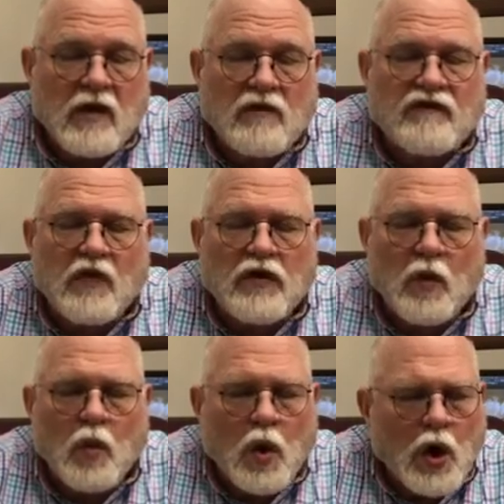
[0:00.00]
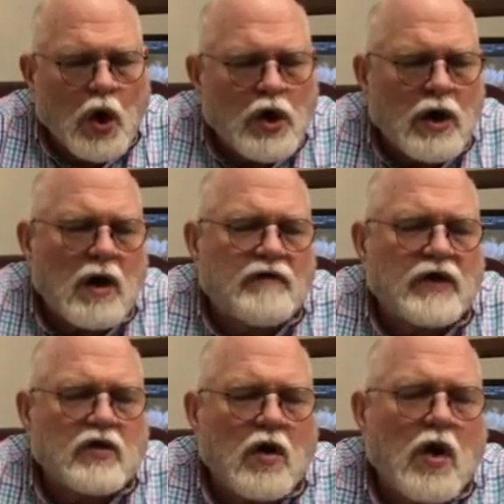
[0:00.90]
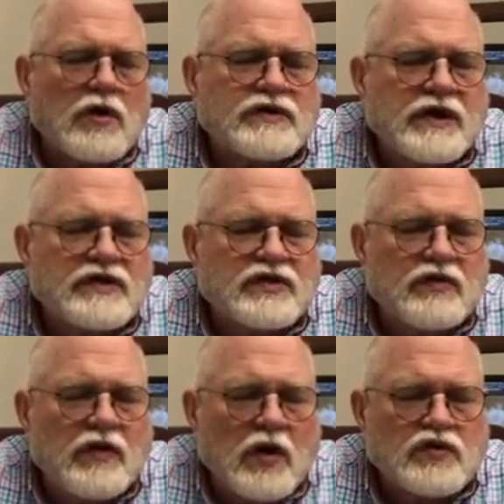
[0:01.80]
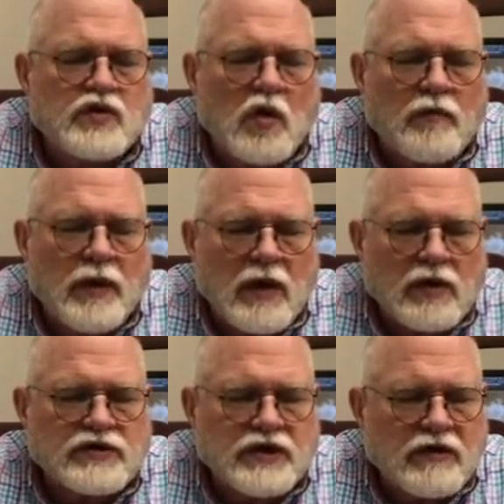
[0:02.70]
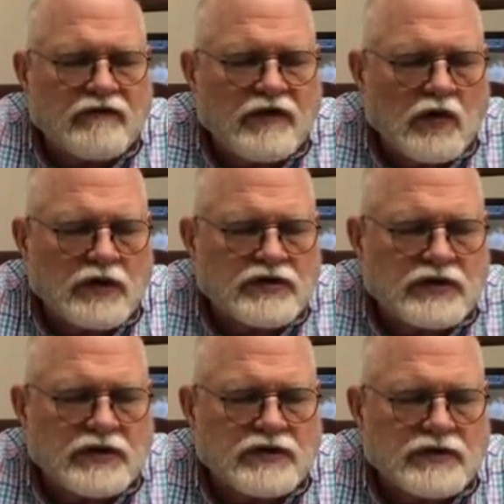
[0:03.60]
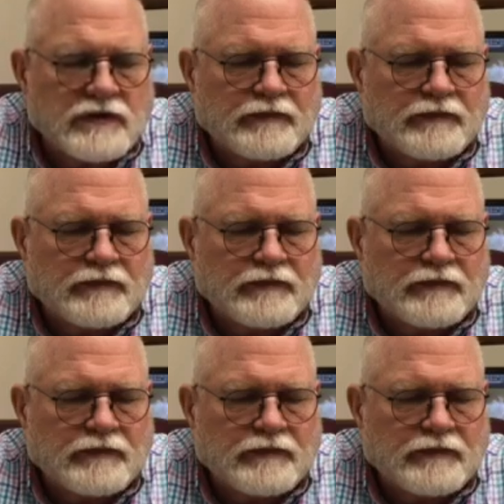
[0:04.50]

For the word of the cross is to those who are perishing foolishness.